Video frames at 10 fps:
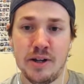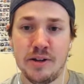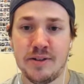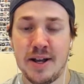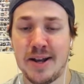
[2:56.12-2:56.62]

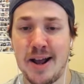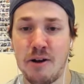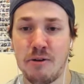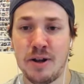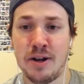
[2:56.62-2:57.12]
Dan
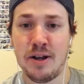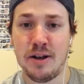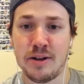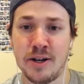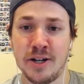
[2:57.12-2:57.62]
Herron,
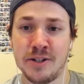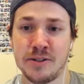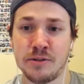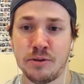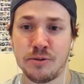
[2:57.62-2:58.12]
this
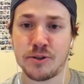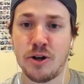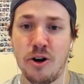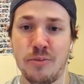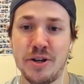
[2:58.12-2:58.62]
is a close
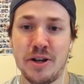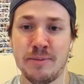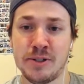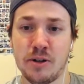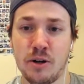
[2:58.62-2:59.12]
call, but I'm
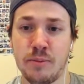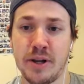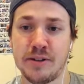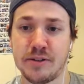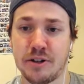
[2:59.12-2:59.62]
going to start him
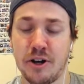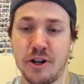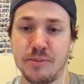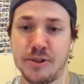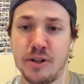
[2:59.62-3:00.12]
against the
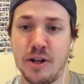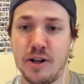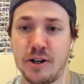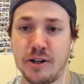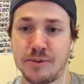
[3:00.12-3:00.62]
Cubs.
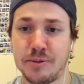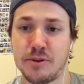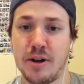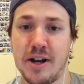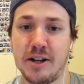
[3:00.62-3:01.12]
Some
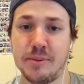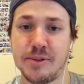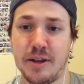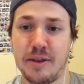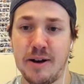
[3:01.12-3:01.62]
strikeout
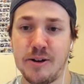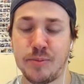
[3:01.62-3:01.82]
upside there.